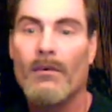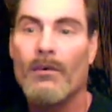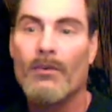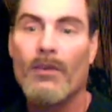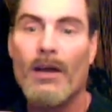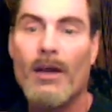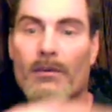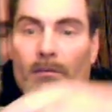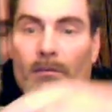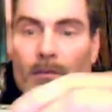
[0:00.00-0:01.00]
a slide,
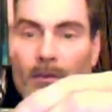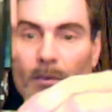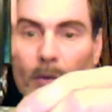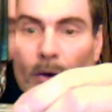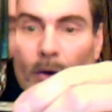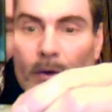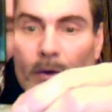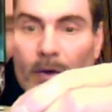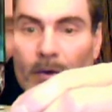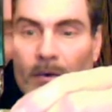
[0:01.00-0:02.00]
just a bar
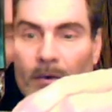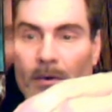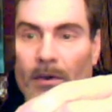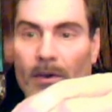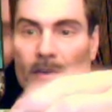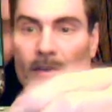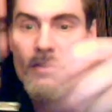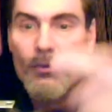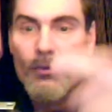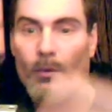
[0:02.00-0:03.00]
here and it
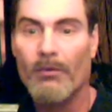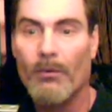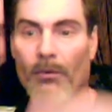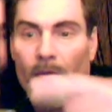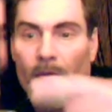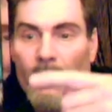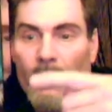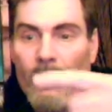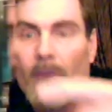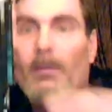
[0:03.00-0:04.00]
just swivels
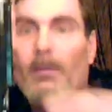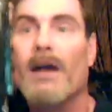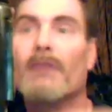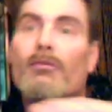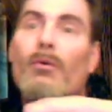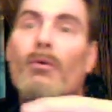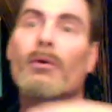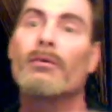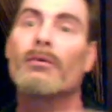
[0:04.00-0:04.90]
back and forth